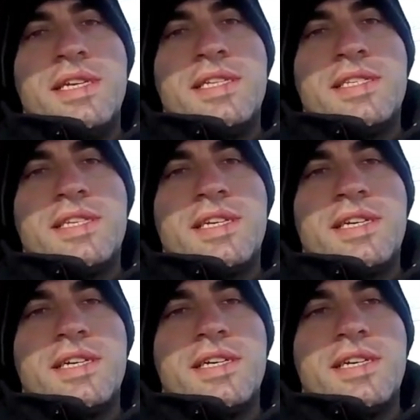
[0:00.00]
it's
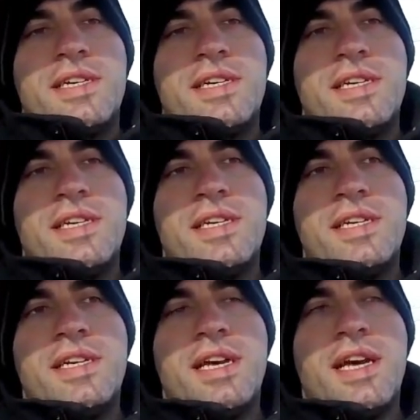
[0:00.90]

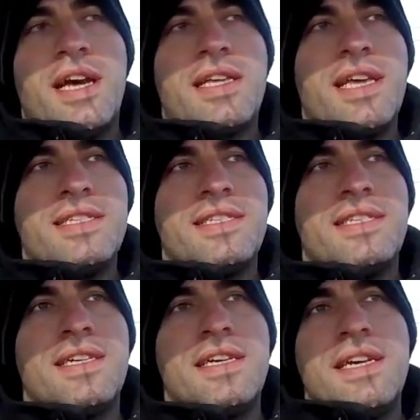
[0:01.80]
I
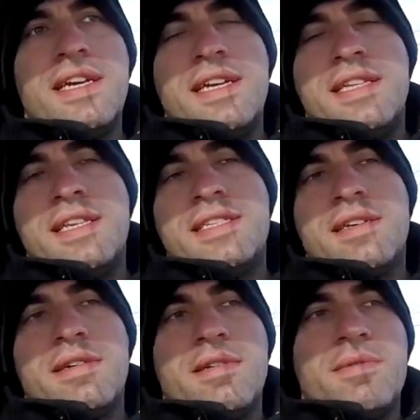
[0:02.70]
guess there's
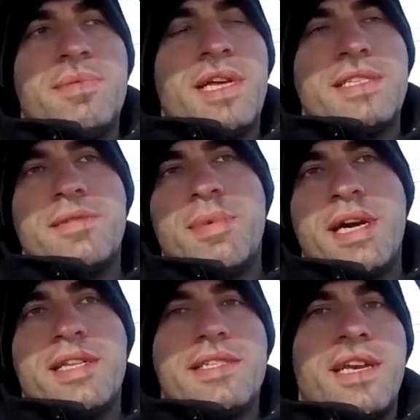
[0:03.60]
a plus and
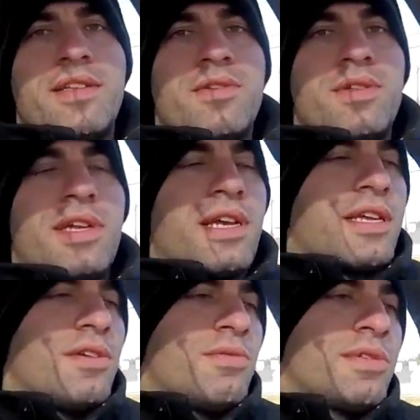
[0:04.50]
minus. I know that I
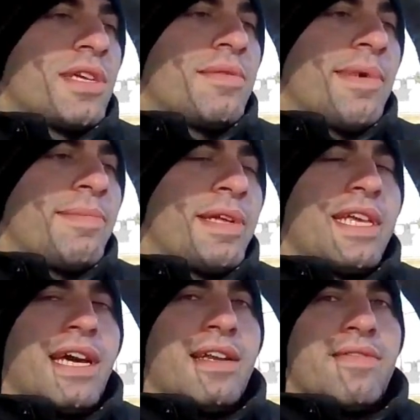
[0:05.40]
can always get my
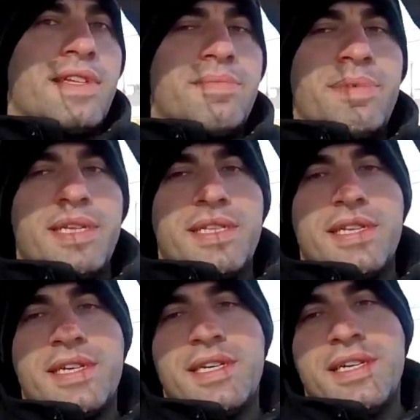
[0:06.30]
money out of it, but
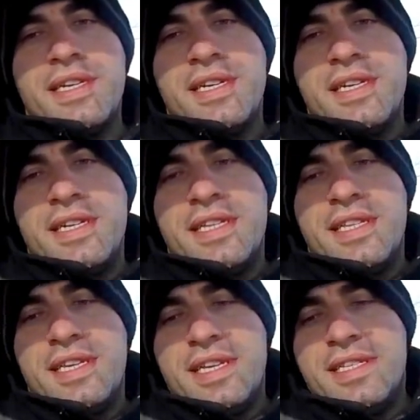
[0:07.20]

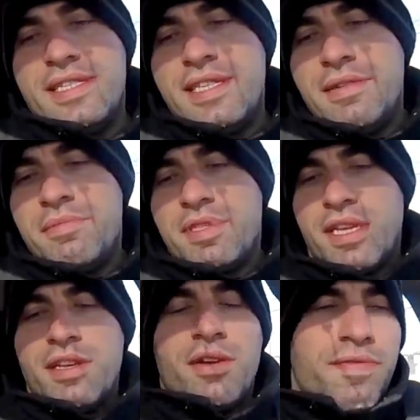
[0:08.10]
it seems,
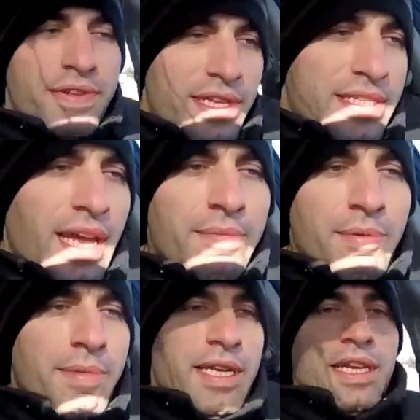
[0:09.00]
for this type
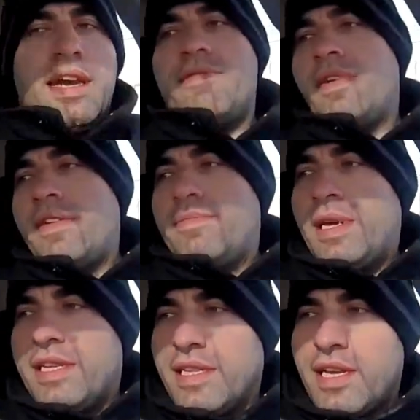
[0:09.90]
of money, I've
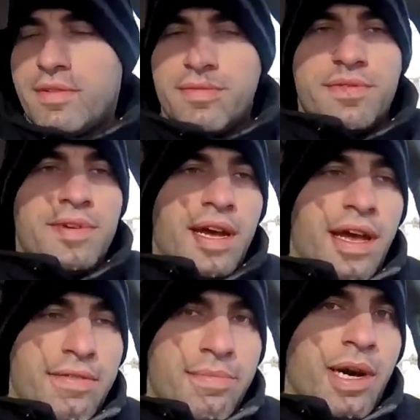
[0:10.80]
paid a lot of.
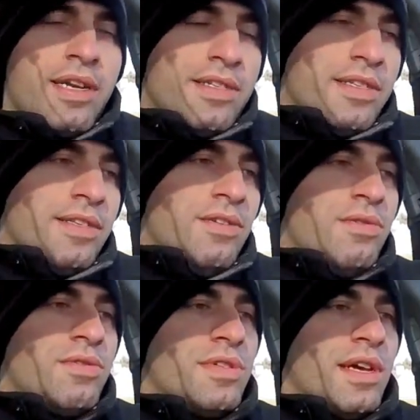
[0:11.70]
I've bought it
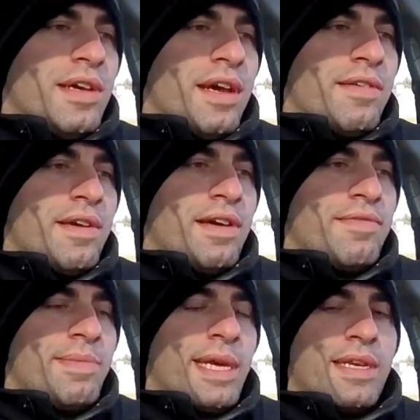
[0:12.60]
used.
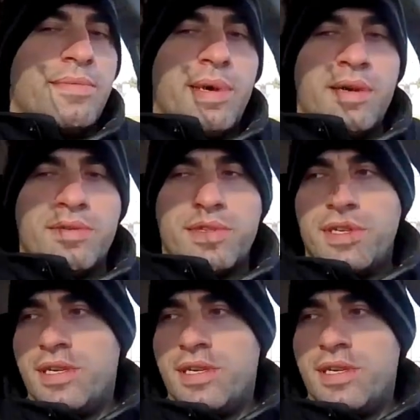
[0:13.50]
I've paid about